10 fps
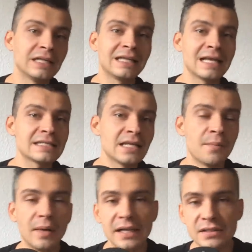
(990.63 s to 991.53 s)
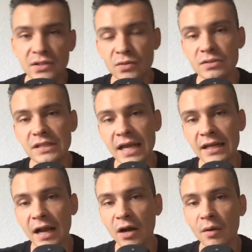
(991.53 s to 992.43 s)
Tesla milestones
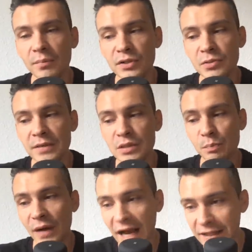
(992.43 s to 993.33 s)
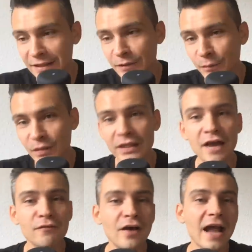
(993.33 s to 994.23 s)
and accomplishments. But
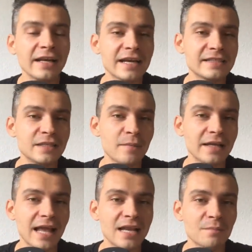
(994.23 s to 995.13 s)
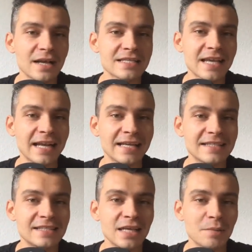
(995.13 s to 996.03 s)
never underestimate Elon Musk and
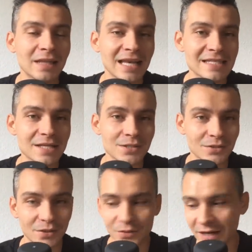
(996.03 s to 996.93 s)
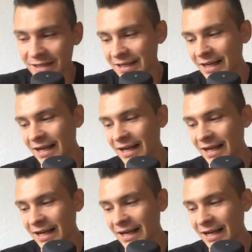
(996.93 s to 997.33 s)
his team and Tesla stock, right?